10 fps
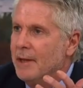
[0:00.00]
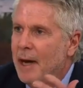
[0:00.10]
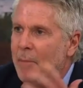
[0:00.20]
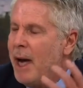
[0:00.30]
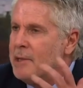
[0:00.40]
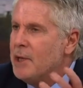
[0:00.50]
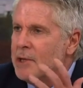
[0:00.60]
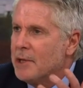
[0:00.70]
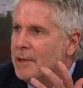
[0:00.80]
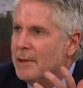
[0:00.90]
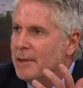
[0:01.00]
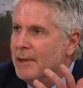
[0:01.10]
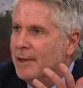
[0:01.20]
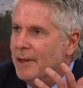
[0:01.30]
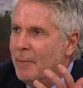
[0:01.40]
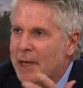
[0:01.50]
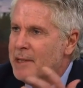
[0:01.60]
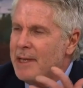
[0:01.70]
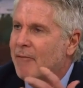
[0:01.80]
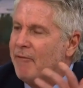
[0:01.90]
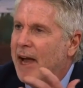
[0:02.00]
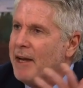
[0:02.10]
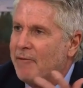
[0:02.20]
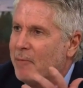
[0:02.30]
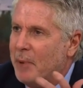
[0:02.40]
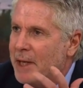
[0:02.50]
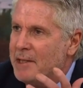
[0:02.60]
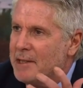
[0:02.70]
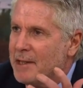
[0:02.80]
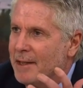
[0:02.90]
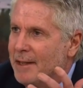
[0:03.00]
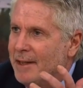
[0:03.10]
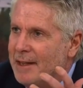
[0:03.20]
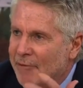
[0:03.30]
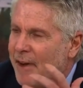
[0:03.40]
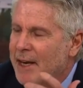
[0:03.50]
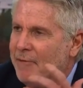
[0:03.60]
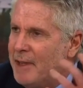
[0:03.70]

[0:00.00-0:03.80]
Hamas doesn't. Hamas is not fighting for peace. They're fighting for